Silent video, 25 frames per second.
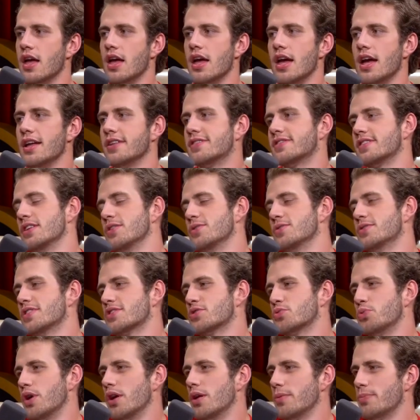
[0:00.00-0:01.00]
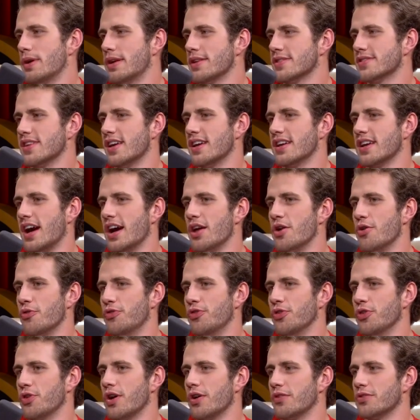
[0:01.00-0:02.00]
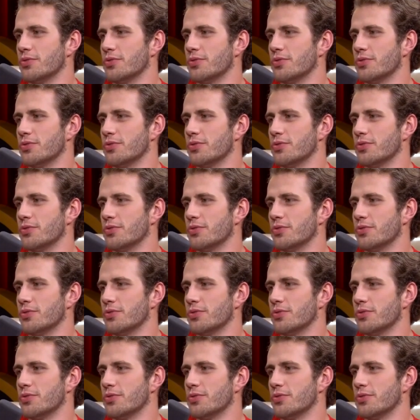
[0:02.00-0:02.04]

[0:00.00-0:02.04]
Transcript: It was just weird because I don't feel comfortable.